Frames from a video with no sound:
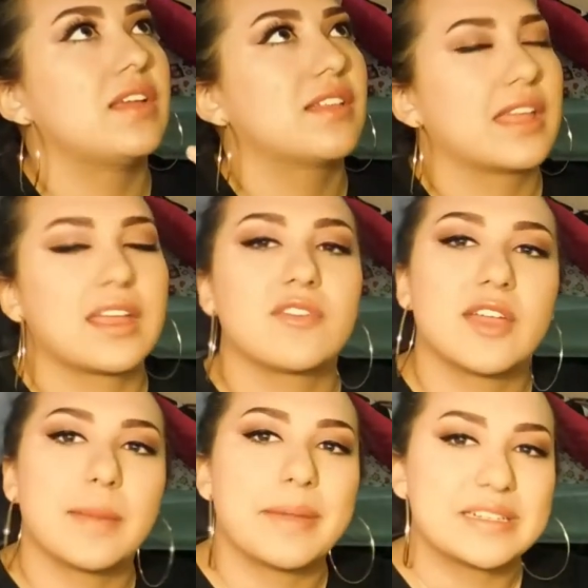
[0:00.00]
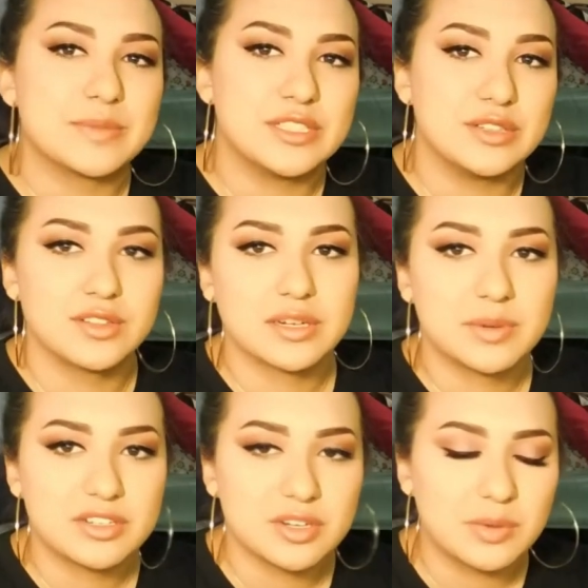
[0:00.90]
like if you get picked up to do the
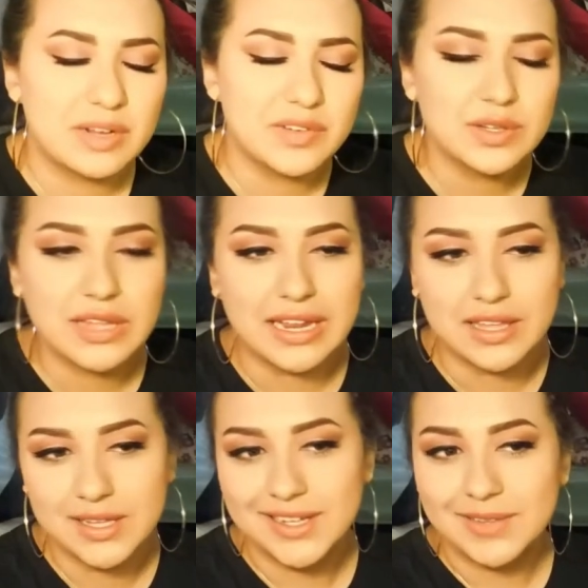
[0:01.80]
commercial or whatever, like